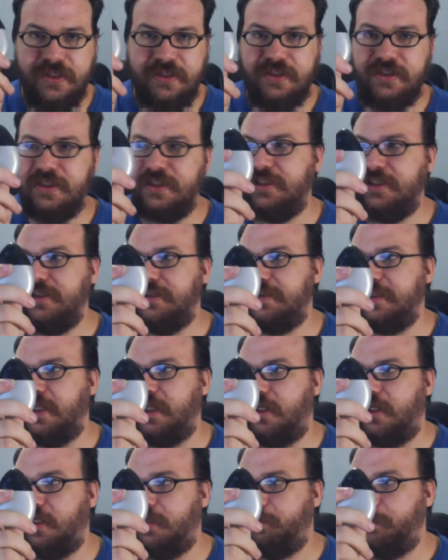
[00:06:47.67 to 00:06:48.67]
this
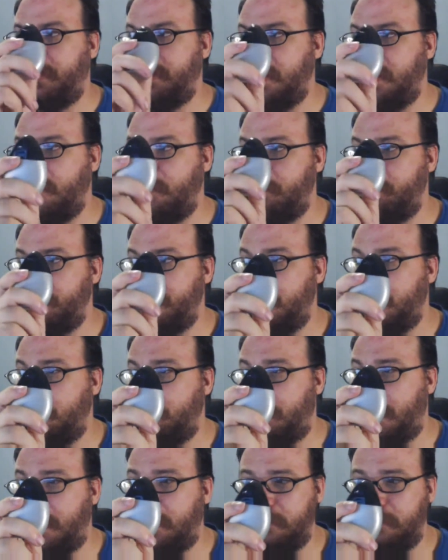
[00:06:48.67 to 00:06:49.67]
is another
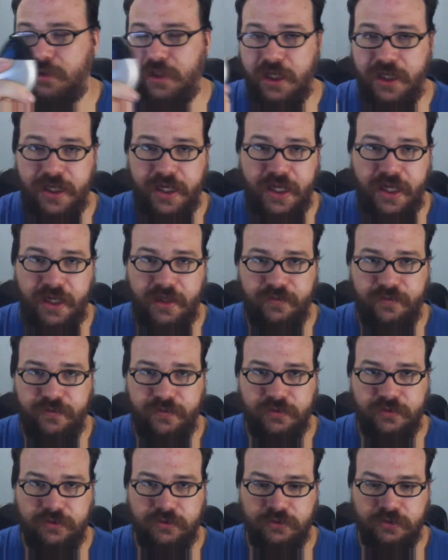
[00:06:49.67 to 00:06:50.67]
Mio bottle I have
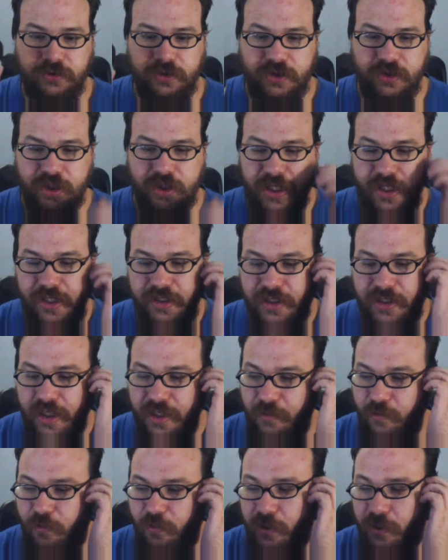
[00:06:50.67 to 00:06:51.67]
that
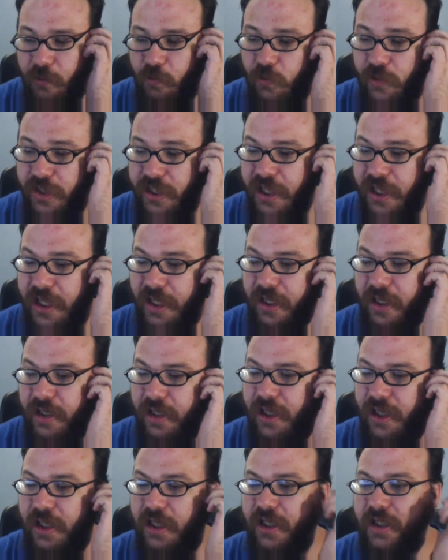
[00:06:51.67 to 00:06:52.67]
I went ahead
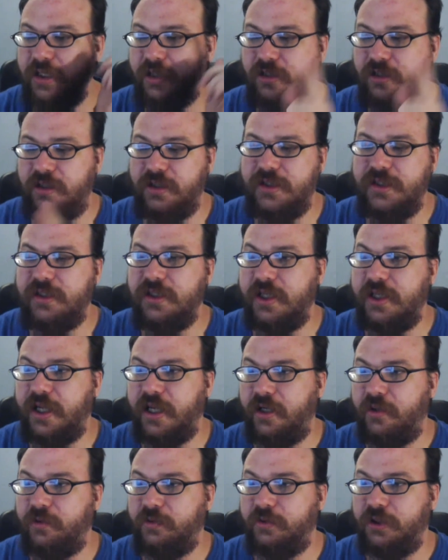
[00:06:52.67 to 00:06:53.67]
and cleaned it
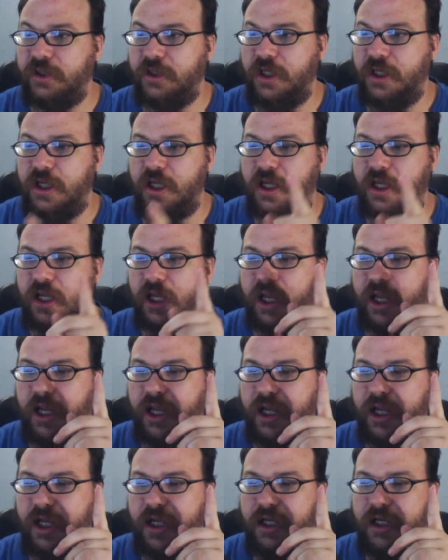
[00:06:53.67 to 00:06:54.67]
out,
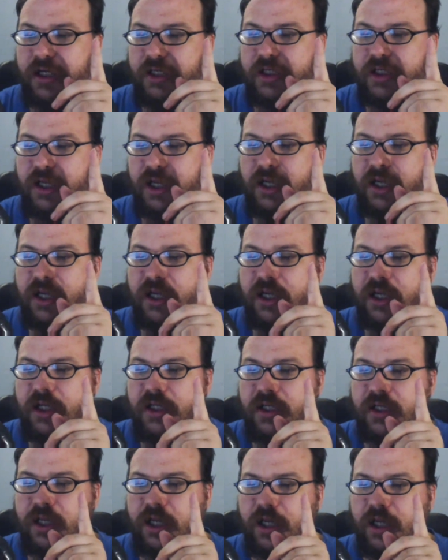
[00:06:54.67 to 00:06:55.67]
and
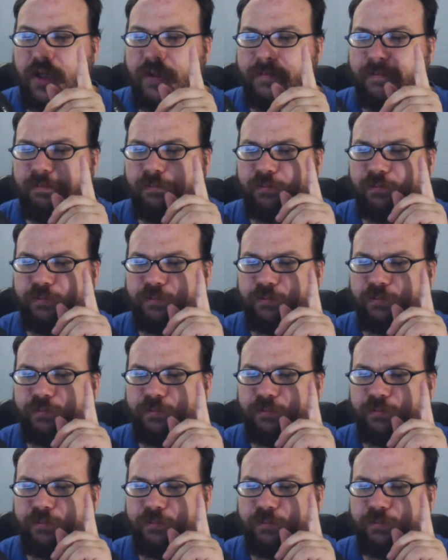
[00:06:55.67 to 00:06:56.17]
I